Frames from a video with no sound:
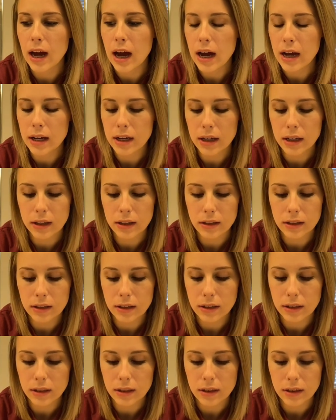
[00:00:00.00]
I
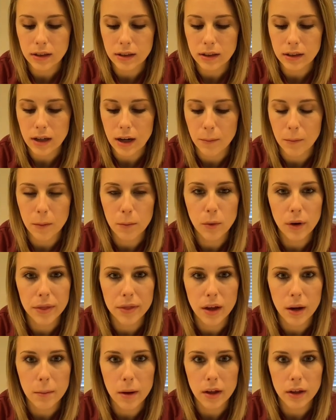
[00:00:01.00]
at one point
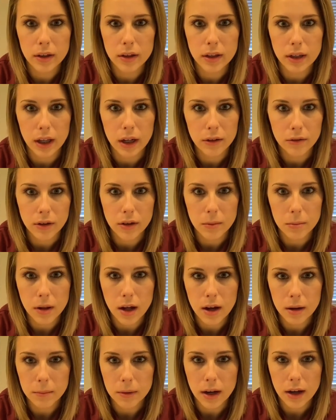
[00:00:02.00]
thought about getting rid of the
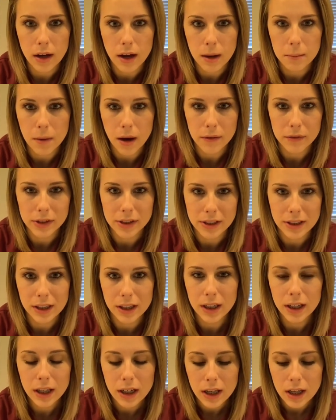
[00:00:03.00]
blog, but I'm
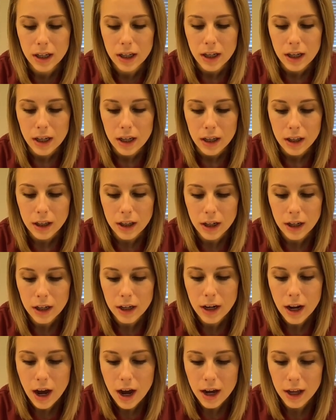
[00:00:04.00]
obviously gonna
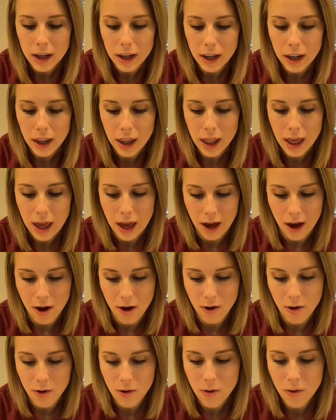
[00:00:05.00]
not
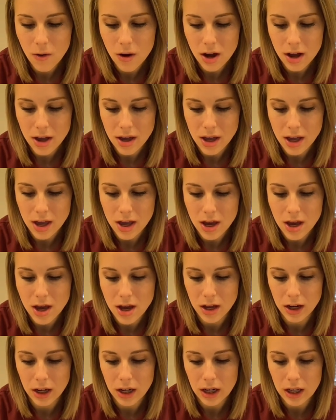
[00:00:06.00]
now,
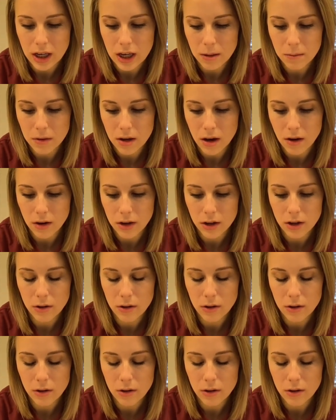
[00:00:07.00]
and gonna keep going.